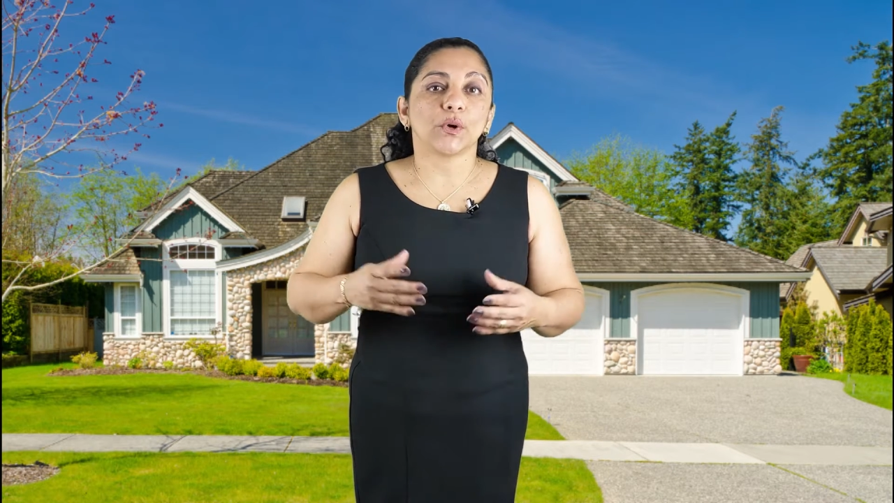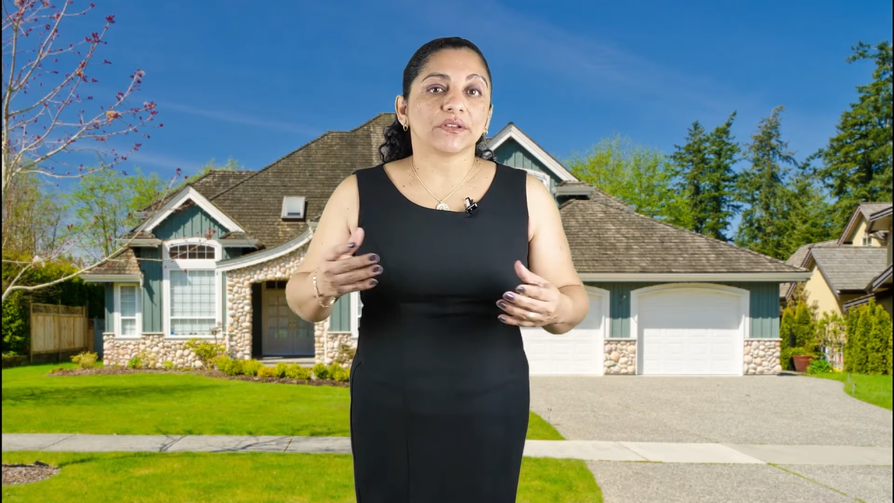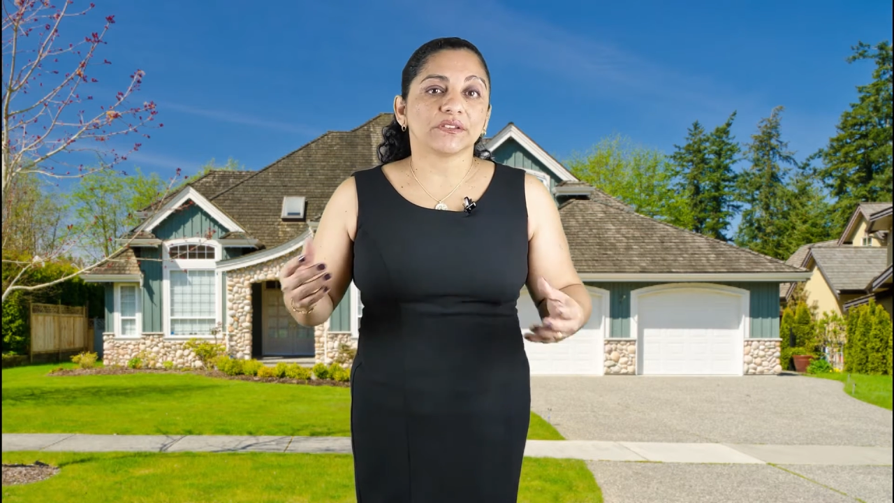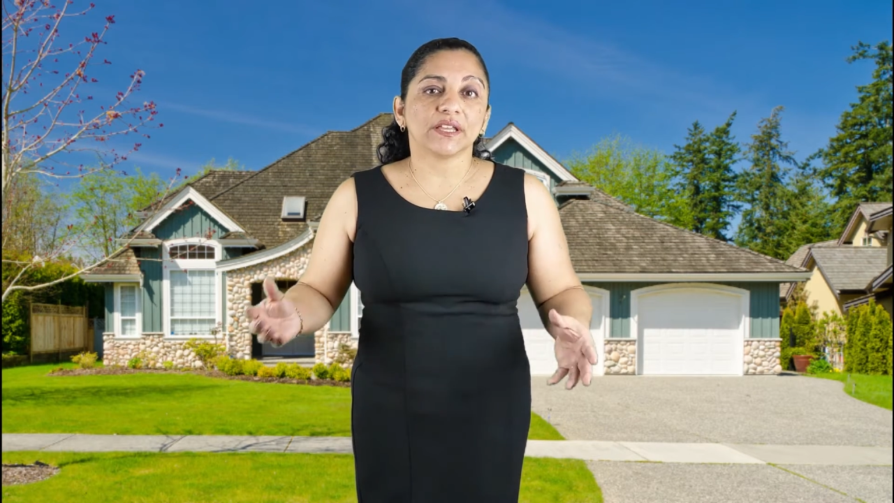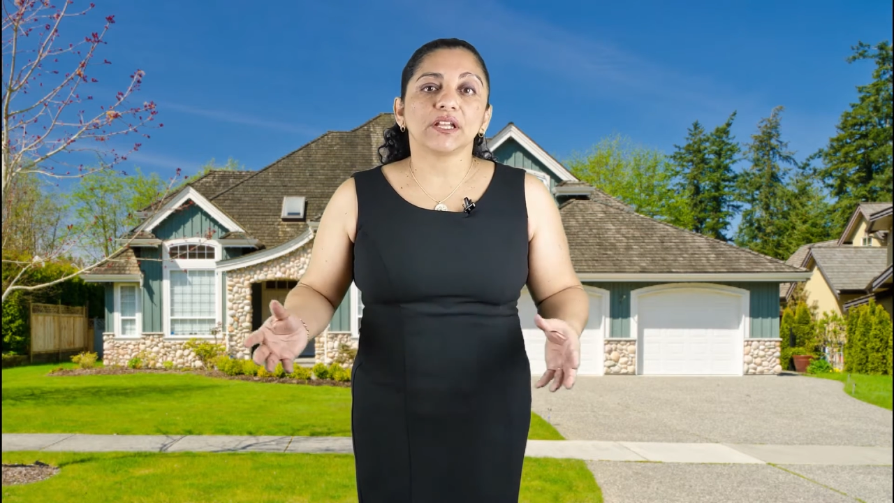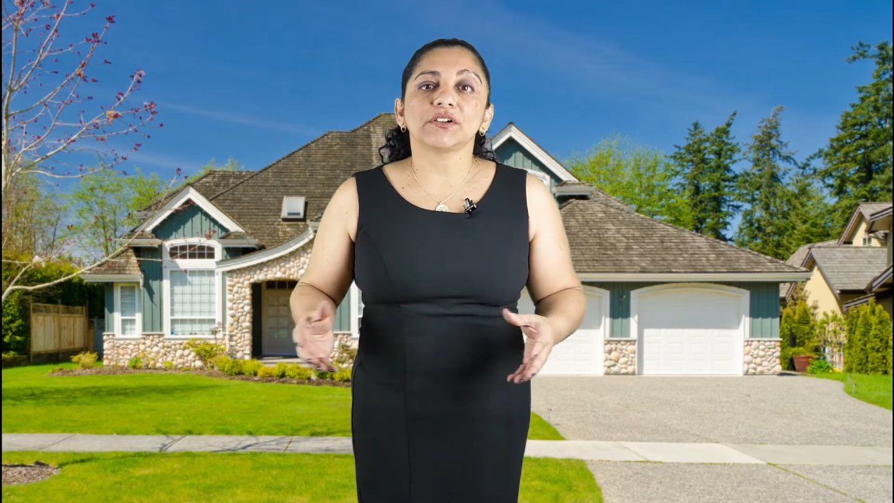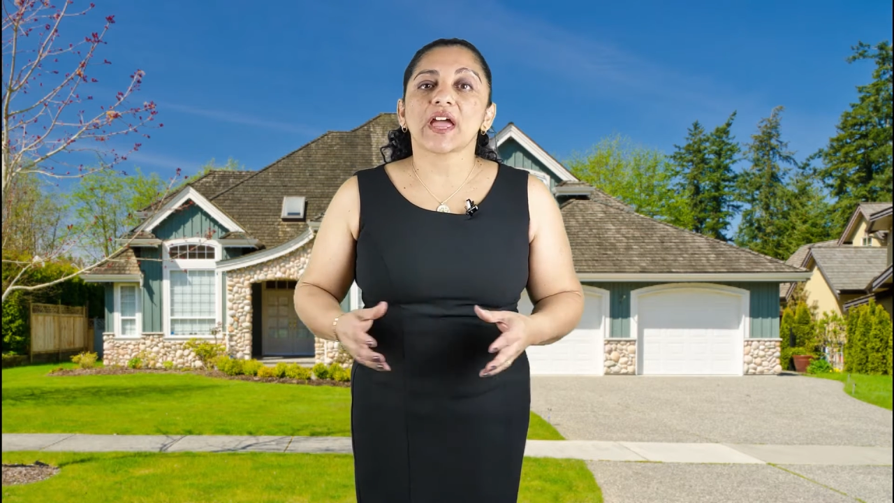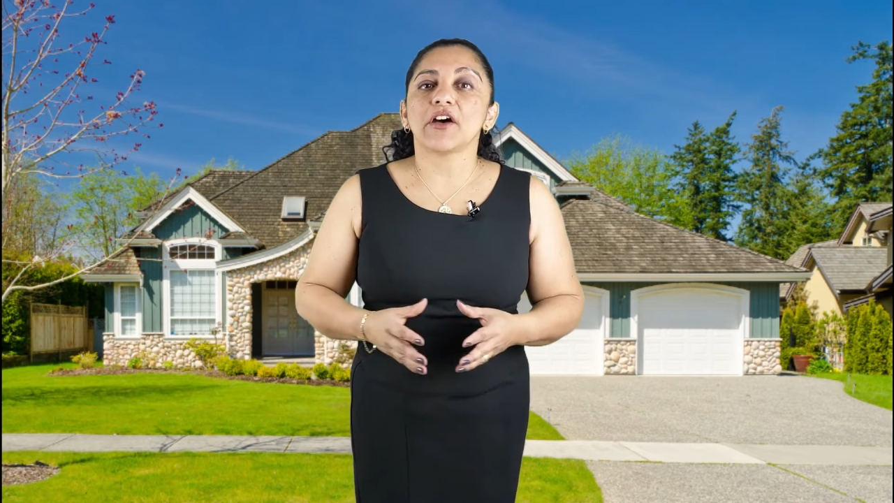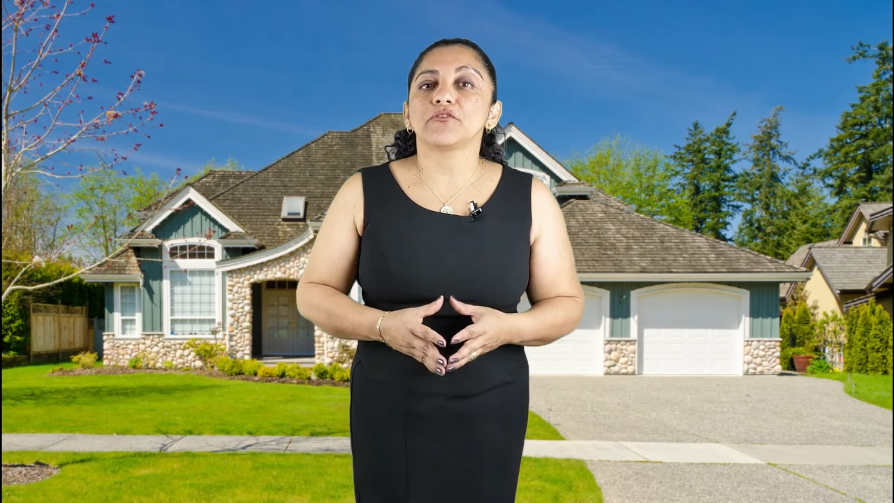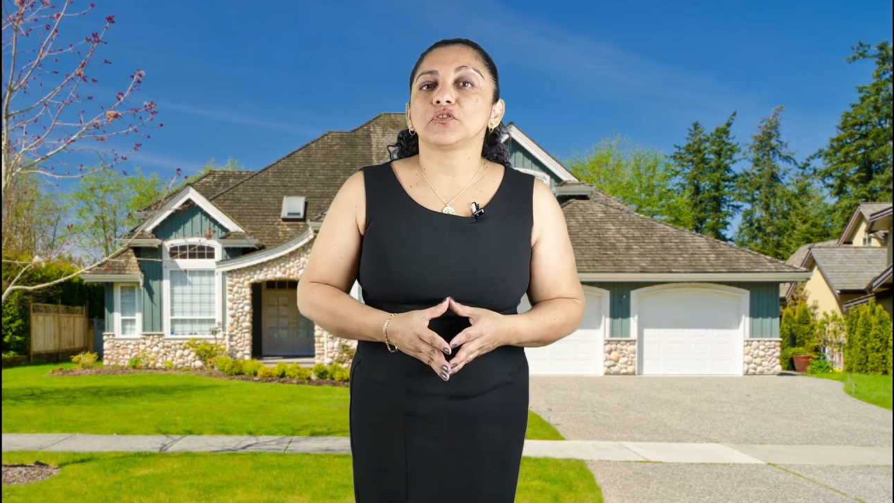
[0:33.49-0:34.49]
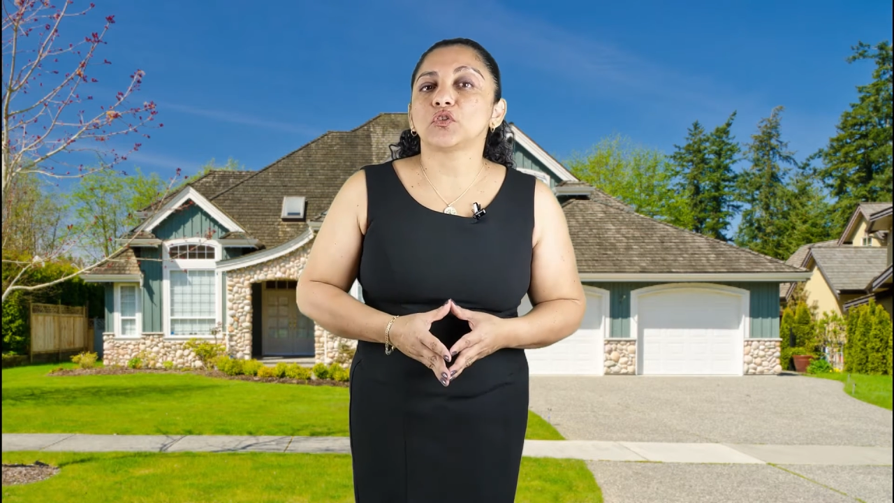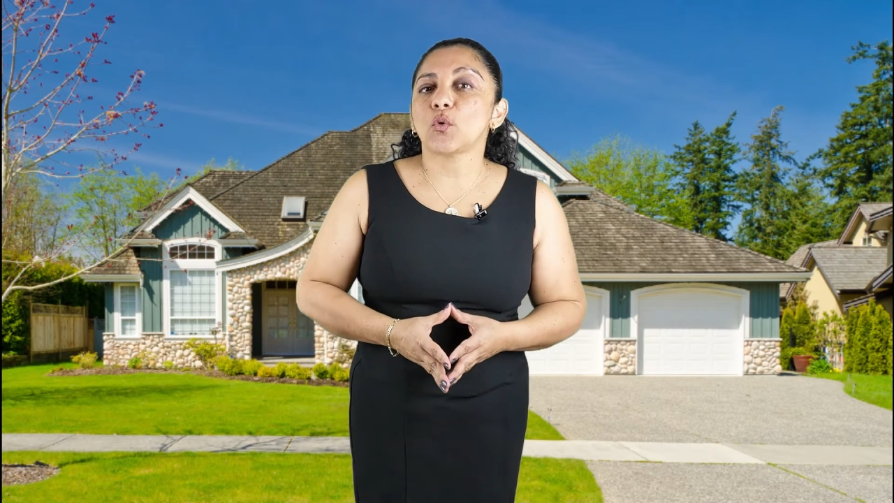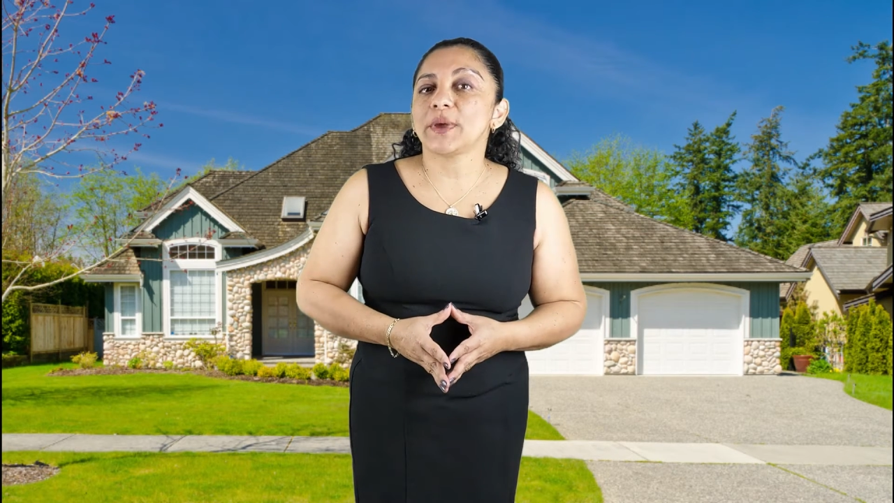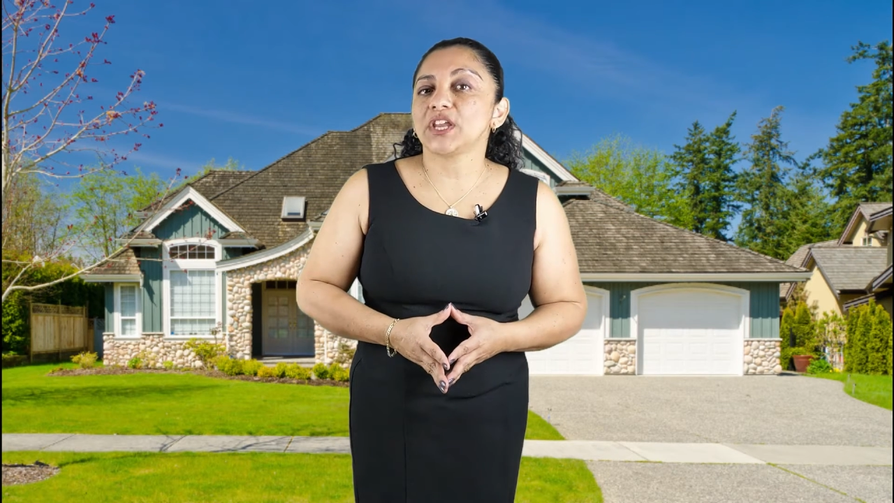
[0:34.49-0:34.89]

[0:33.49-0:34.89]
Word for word: where sellers have so